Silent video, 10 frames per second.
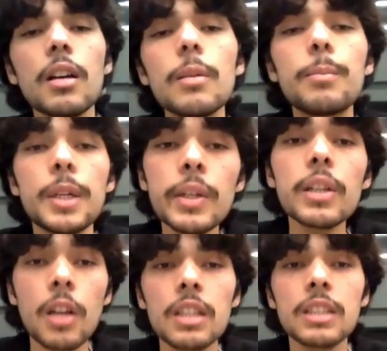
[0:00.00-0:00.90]
BeReal
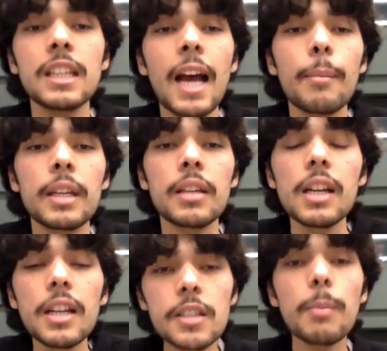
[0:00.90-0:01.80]
content capping.
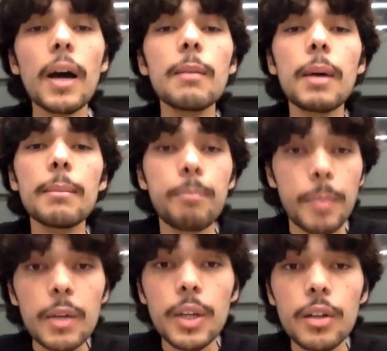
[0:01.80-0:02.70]
Inspired by
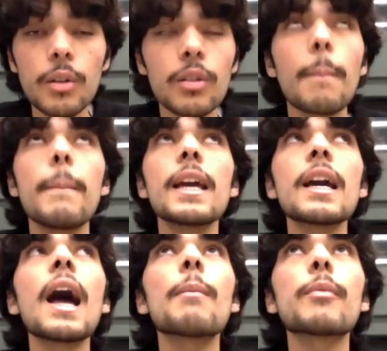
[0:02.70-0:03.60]
BeReal, the mega
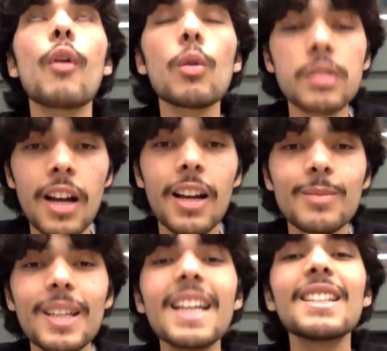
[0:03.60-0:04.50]
app of all time,
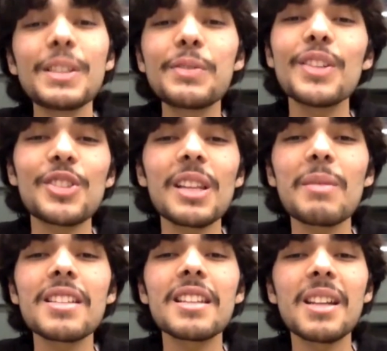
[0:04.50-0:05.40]
this feature
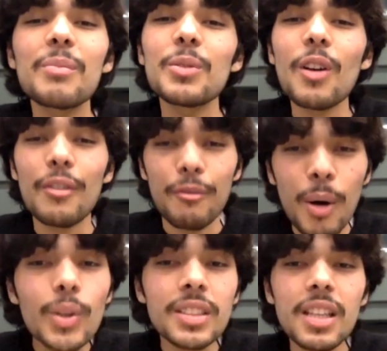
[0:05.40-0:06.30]
limits the number of
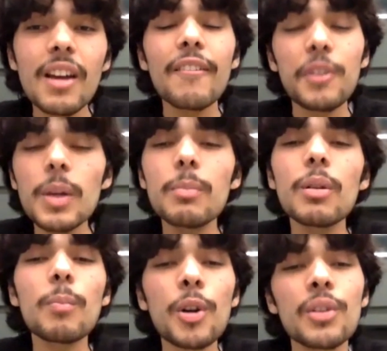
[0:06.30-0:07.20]
posts
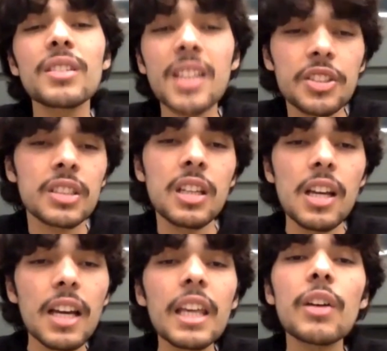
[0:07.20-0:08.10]
viewable per session,
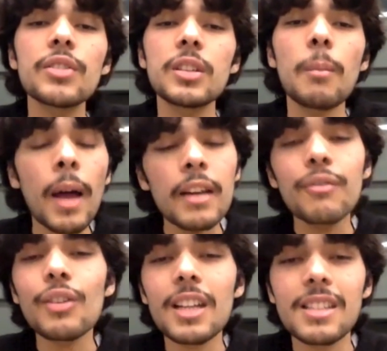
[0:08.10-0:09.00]
encouraging
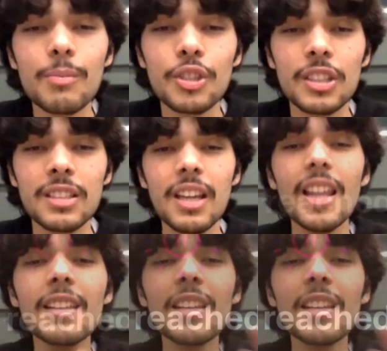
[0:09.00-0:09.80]
mindful consumption, like